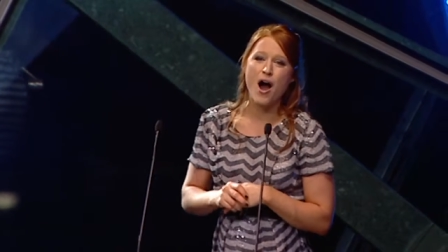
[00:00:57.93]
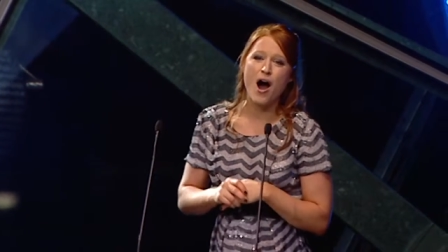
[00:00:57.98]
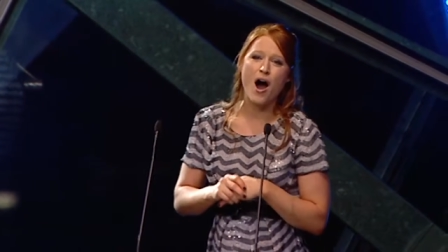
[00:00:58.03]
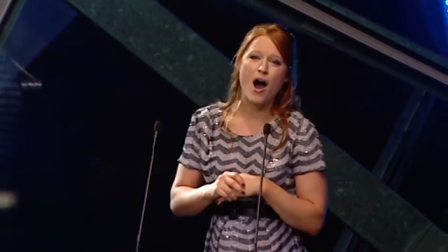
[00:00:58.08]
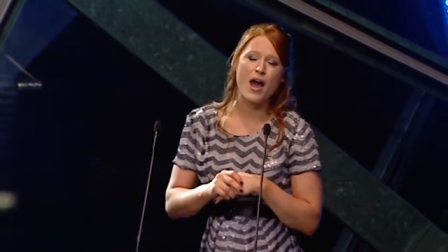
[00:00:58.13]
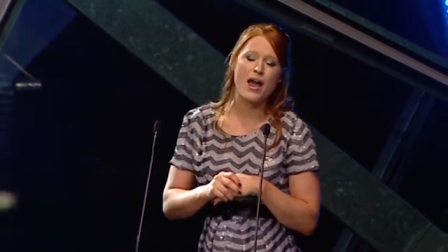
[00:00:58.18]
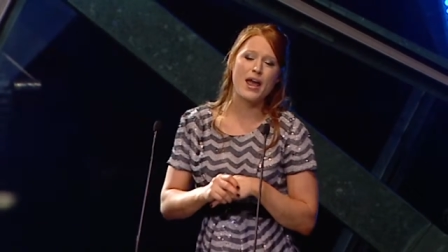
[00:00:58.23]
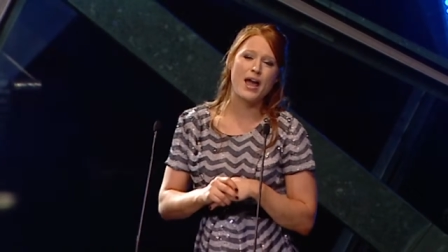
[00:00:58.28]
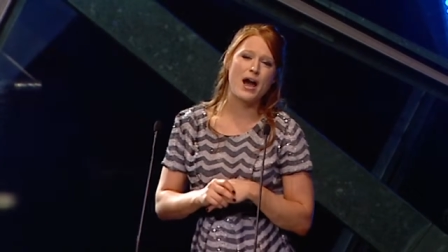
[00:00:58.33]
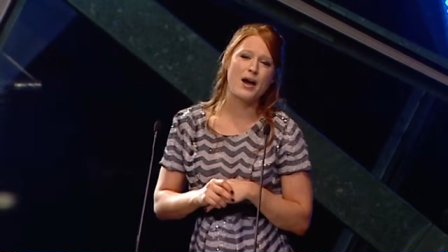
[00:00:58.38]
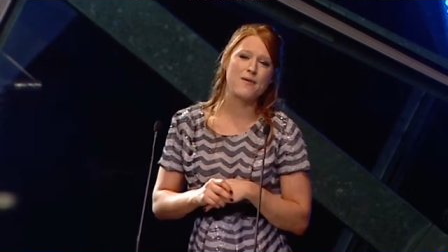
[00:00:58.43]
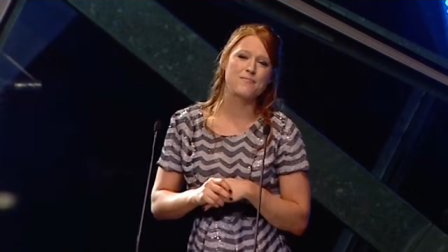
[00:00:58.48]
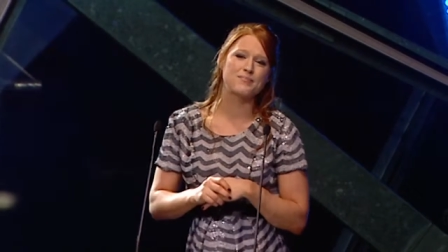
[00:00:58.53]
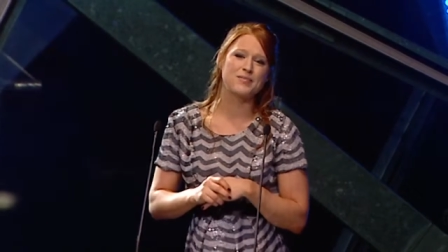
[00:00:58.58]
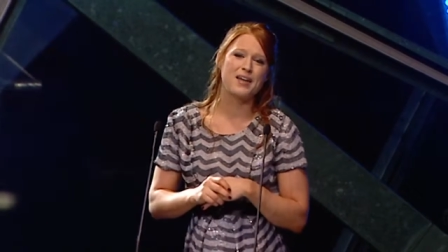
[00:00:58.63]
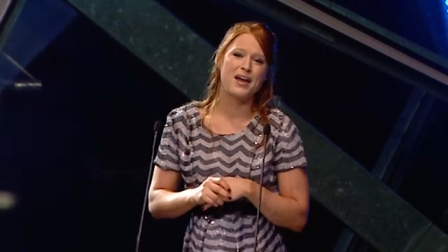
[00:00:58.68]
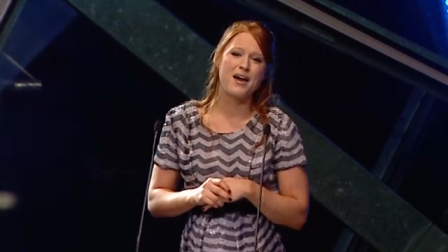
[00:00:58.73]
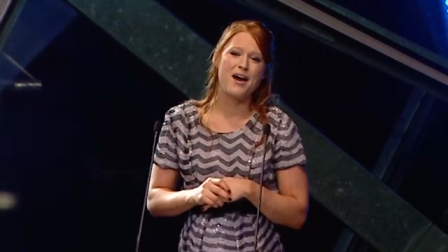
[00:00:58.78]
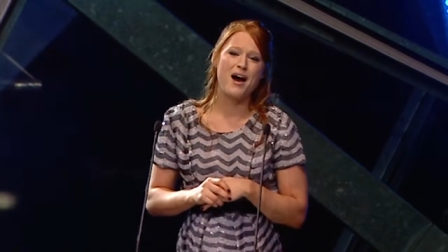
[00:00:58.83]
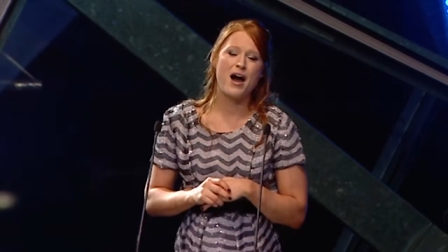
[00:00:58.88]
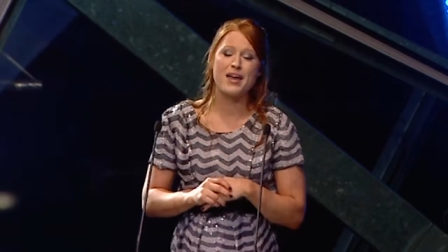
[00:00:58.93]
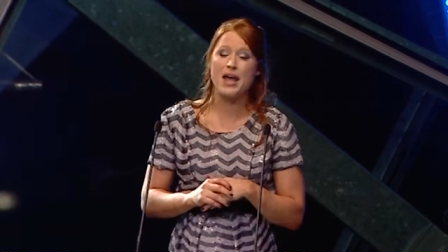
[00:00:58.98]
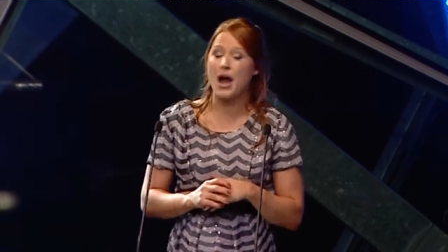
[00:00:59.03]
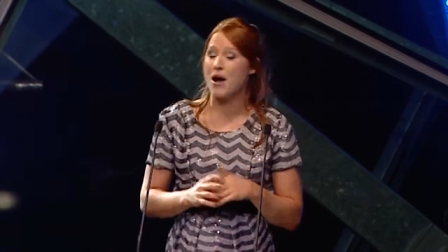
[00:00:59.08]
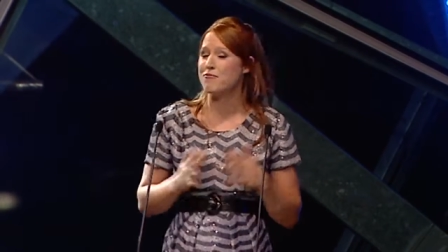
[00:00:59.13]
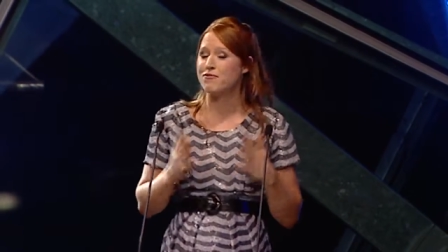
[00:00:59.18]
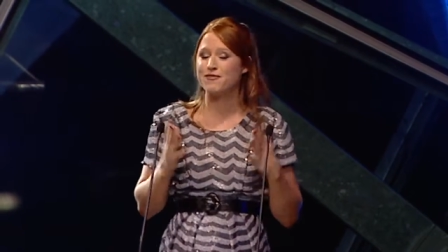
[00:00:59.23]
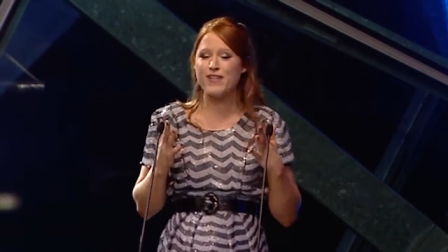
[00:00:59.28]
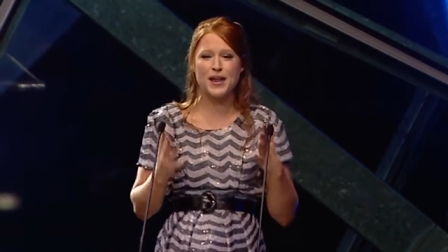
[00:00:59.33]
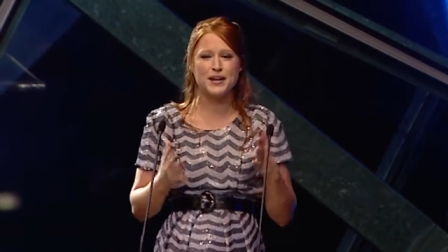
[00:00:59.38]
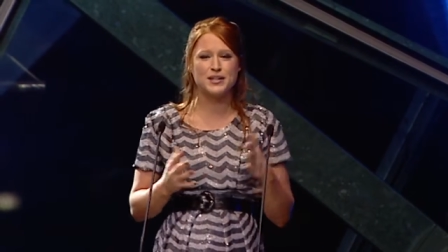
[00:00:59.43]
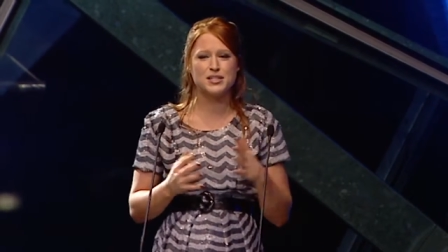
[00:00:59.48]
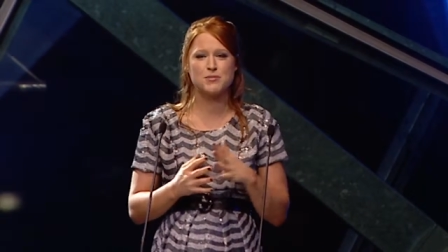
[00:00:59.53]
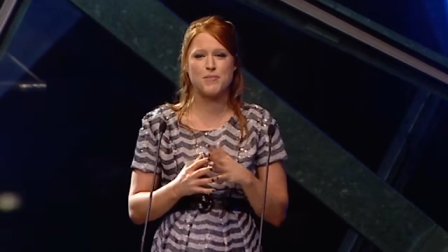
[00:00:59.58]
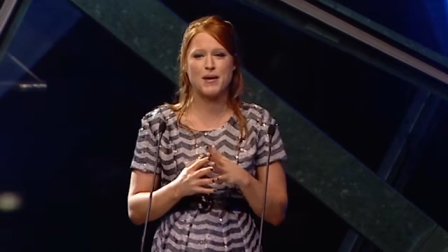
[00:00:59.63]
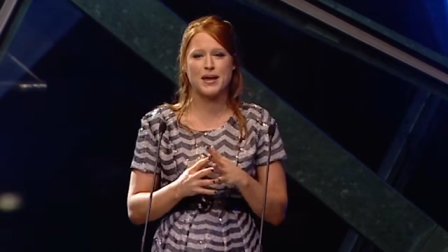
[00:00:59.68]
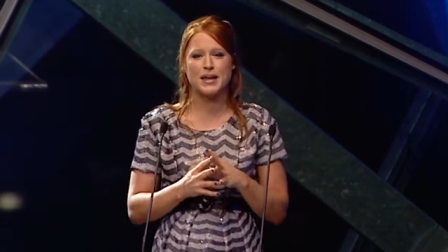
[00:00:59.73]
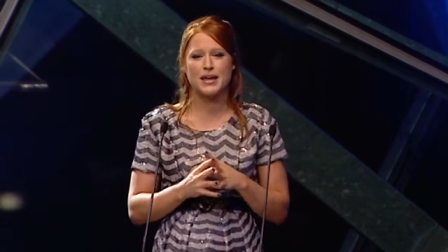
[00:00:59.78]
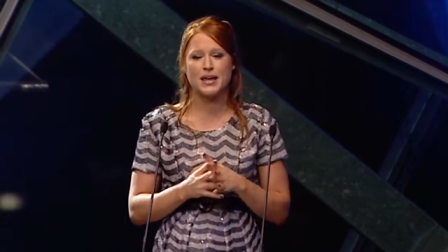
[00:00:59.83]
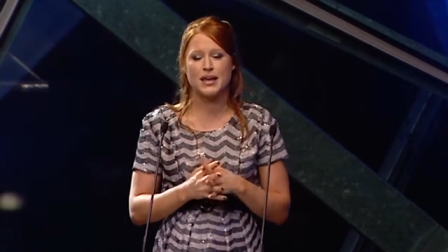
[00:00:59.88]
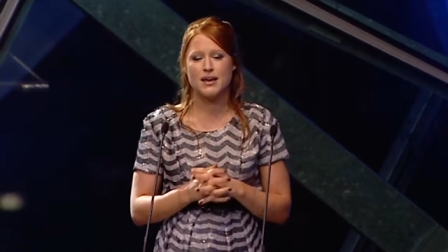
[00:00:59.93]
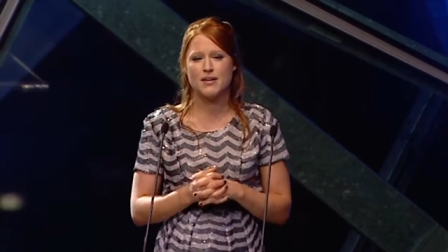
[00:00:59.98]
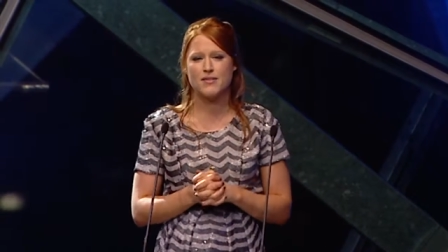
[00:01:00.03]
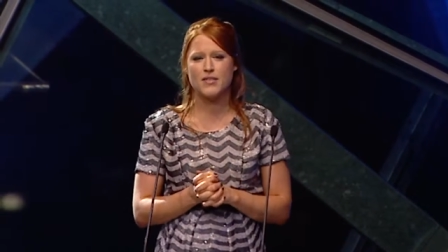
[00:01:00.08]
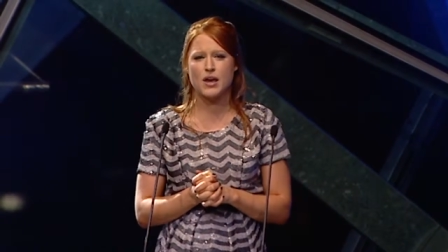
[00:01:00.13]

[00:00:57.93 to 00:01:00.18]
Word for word: I, um, I, yeah, I'm flattered to be here.